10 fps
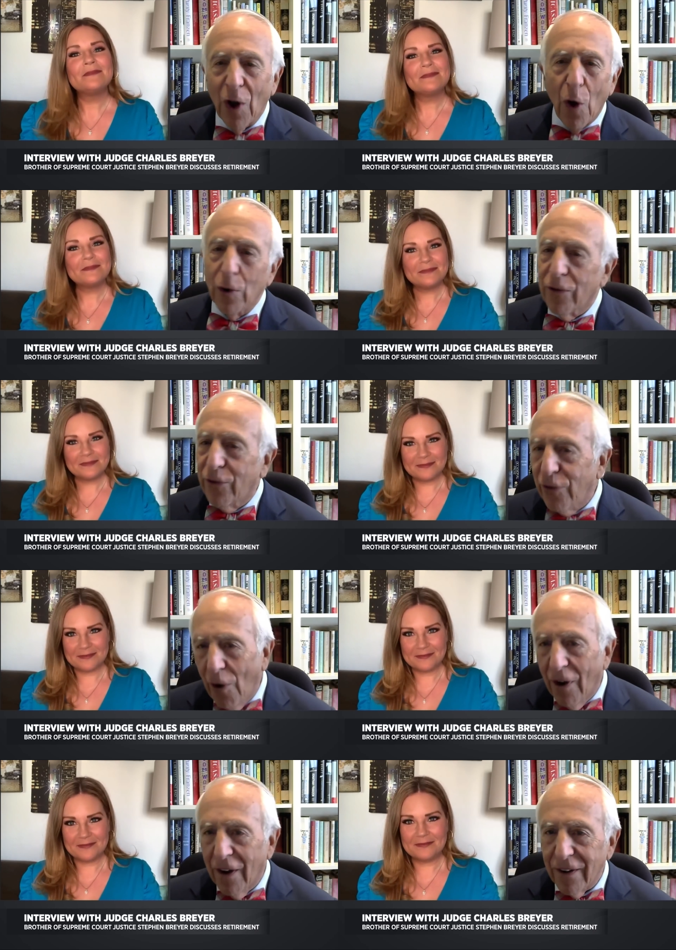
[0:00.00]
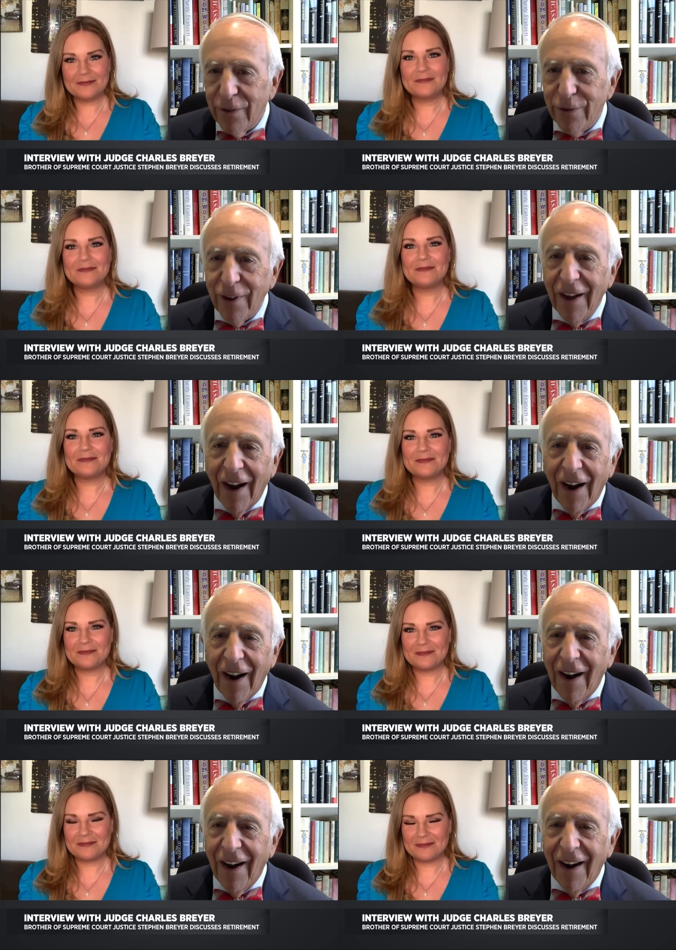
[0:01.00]
Speaker 1: old songs.
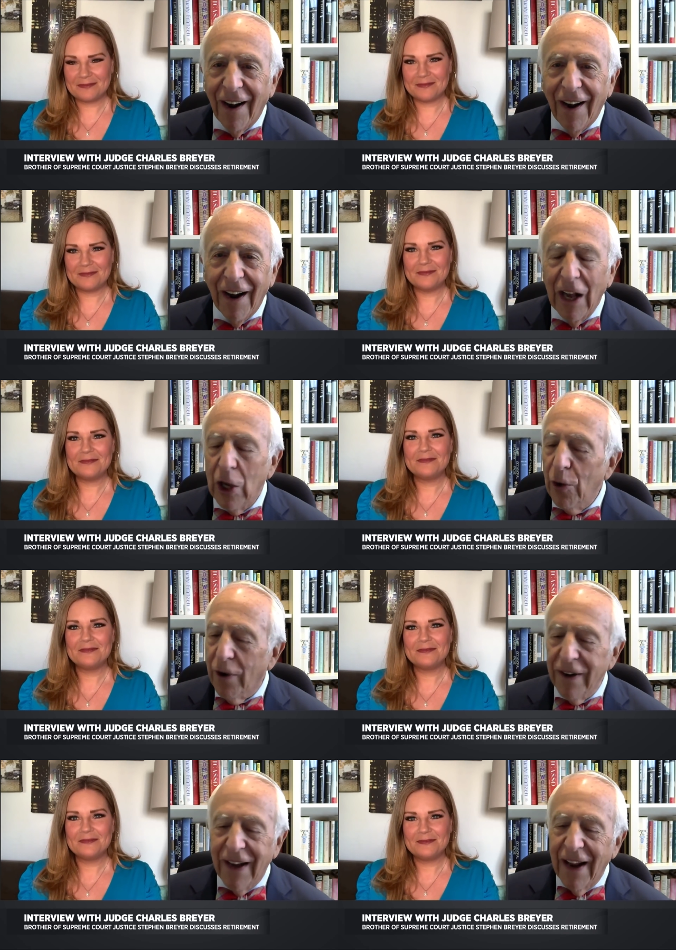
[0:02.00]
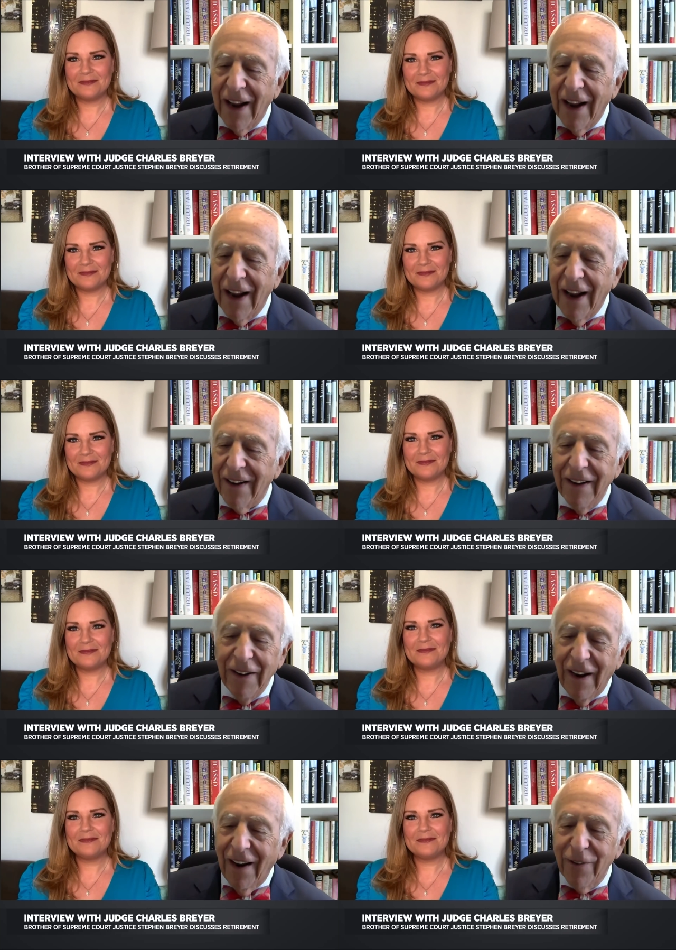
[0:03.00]
Uh, you can get on
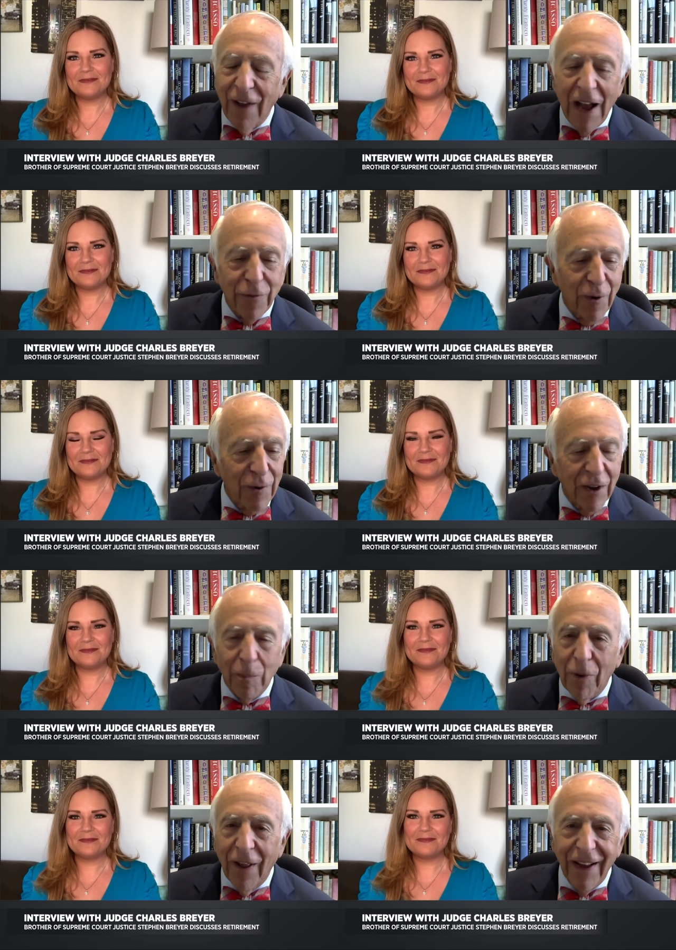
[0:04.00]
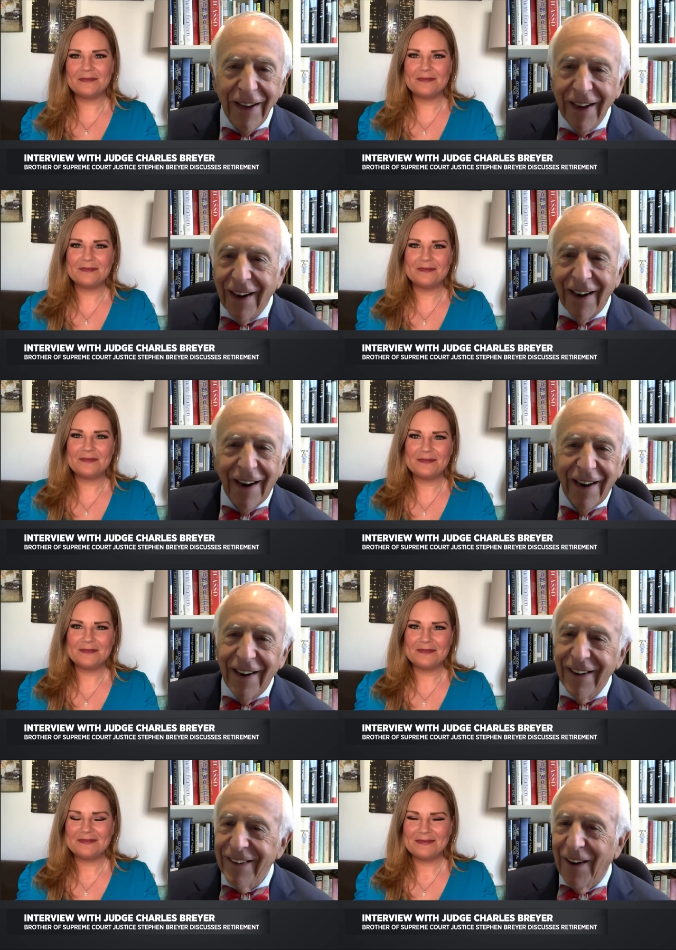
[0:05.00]
his iPhone, he'll play
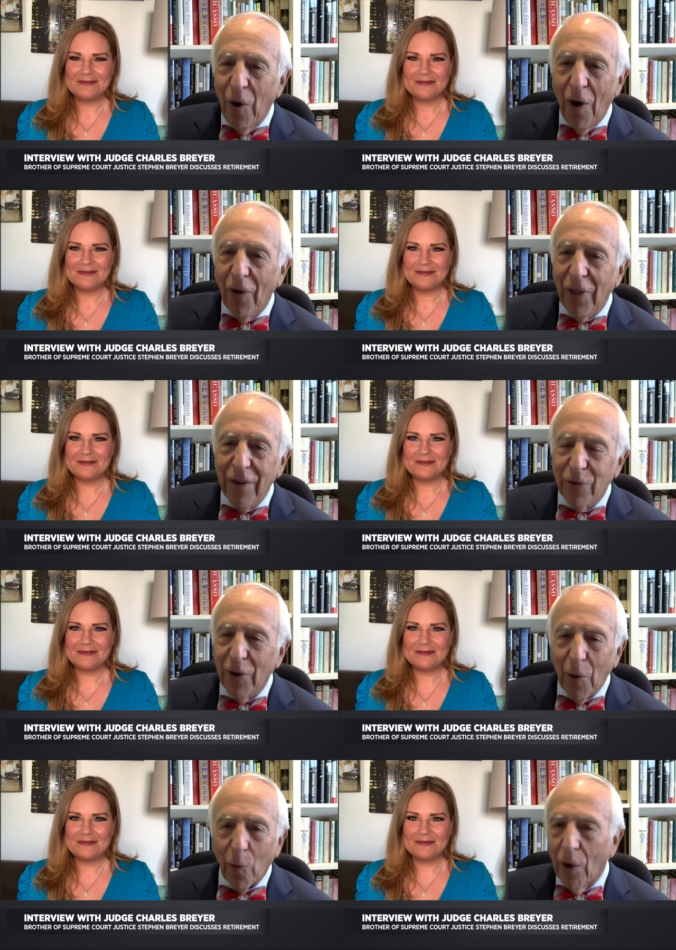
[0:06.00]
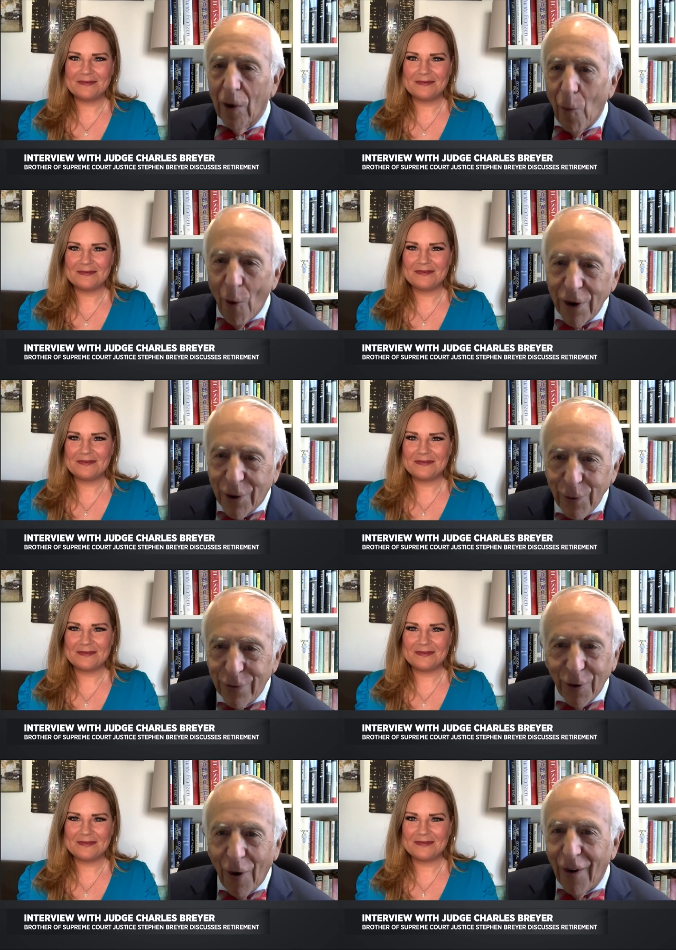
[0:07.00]
uh, all these World War II
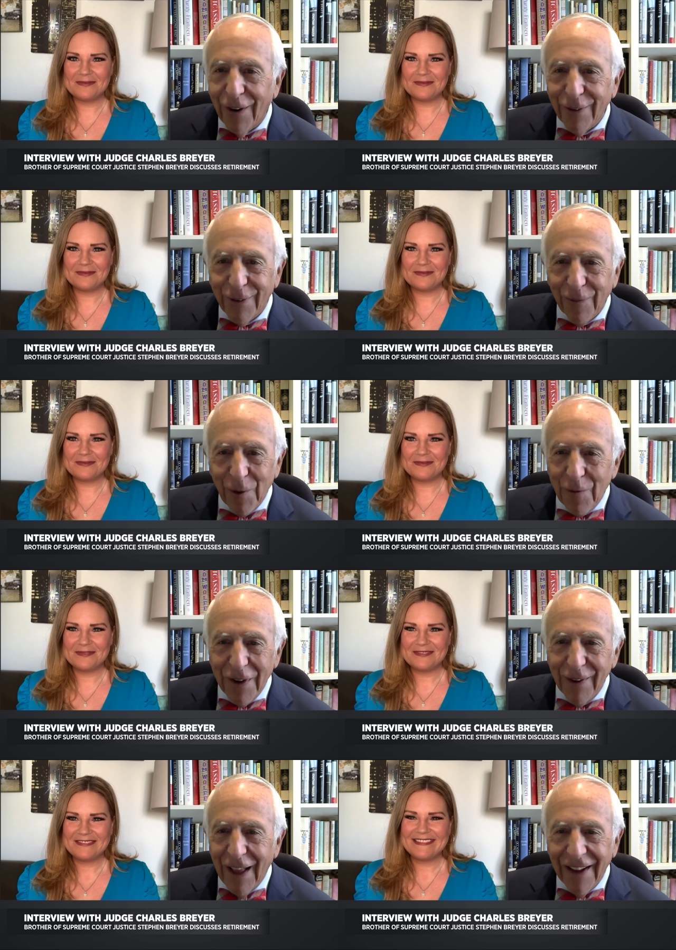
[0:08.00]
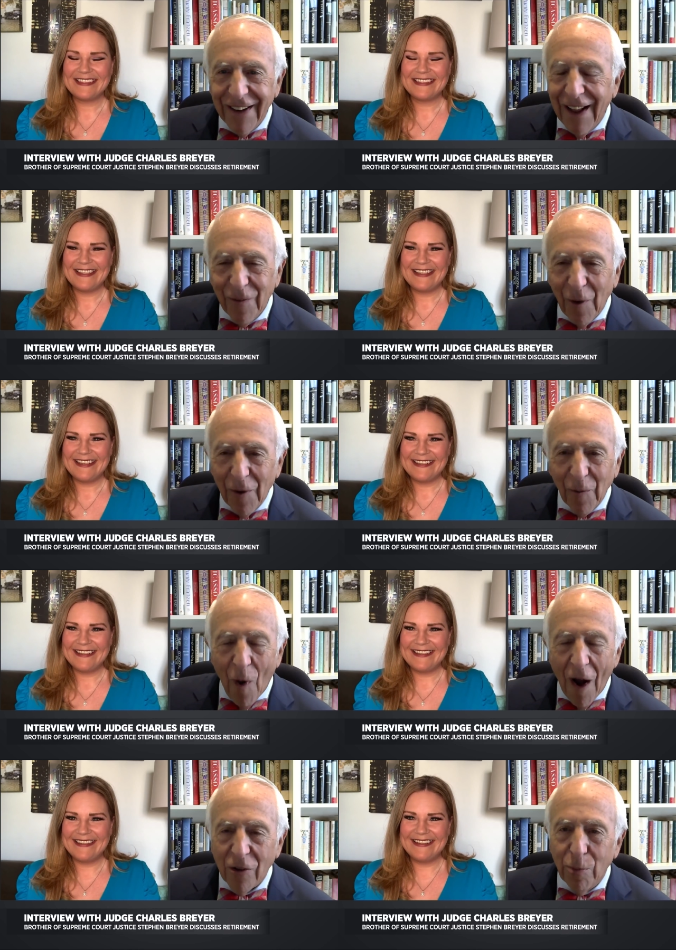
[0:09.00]
songs and movies and, and, and
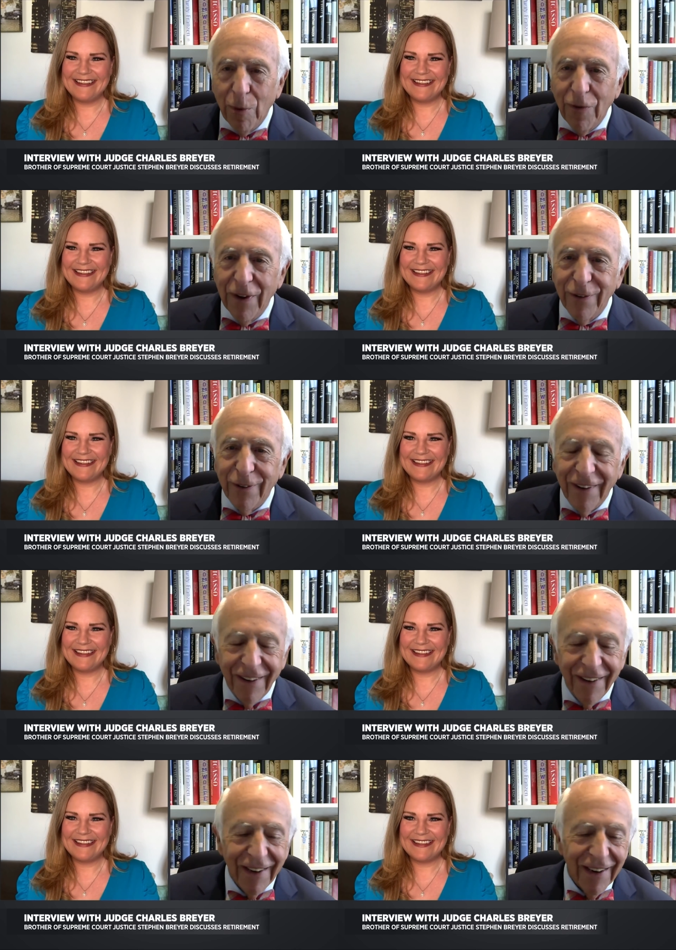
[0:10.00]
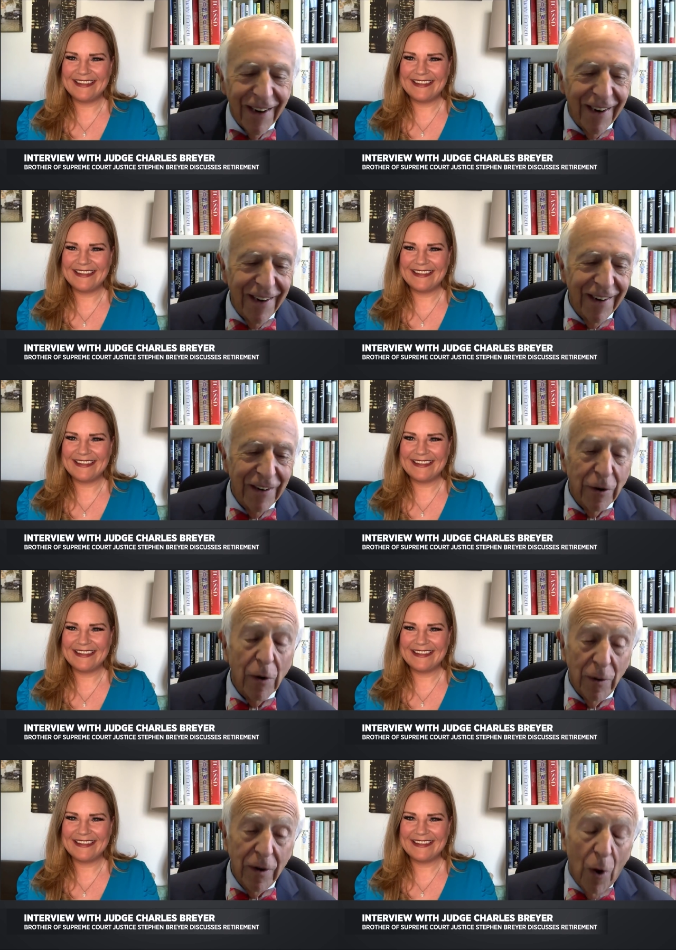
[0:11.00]
watch movies, uh, uh,
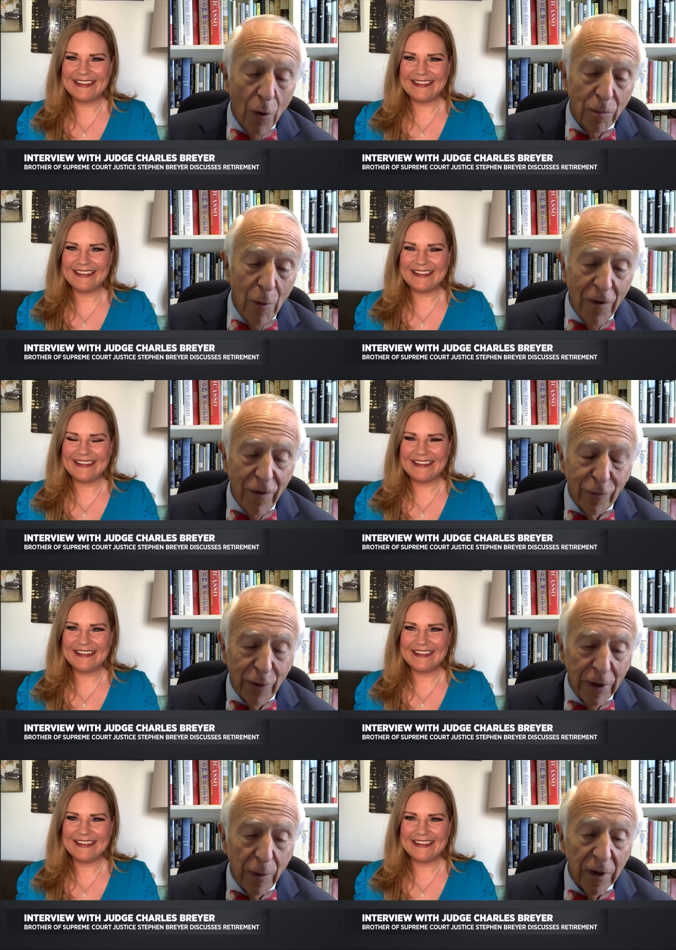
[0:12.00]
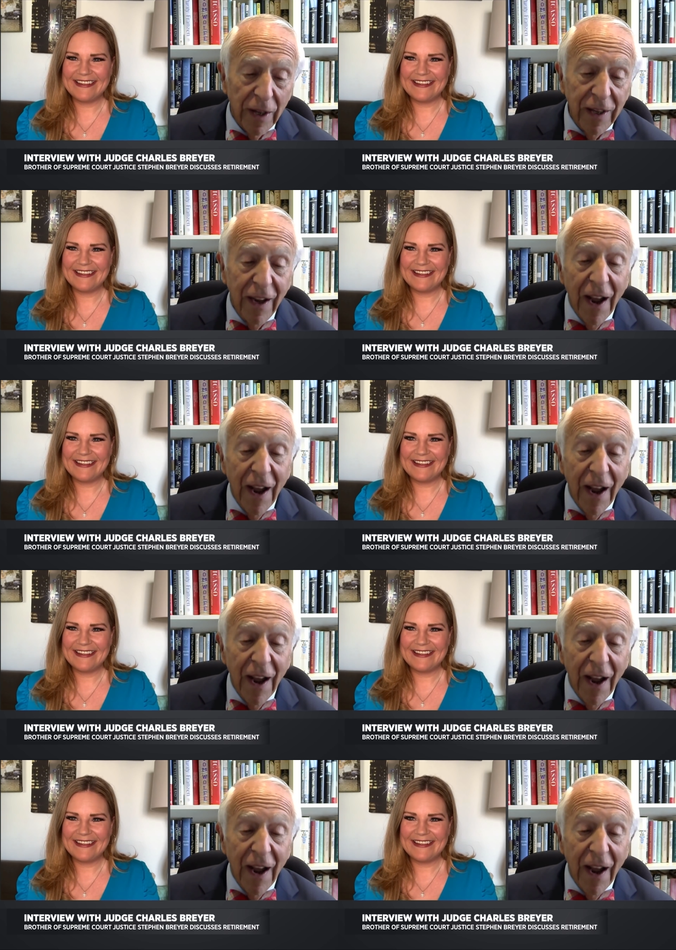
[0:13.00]
old movies frequently.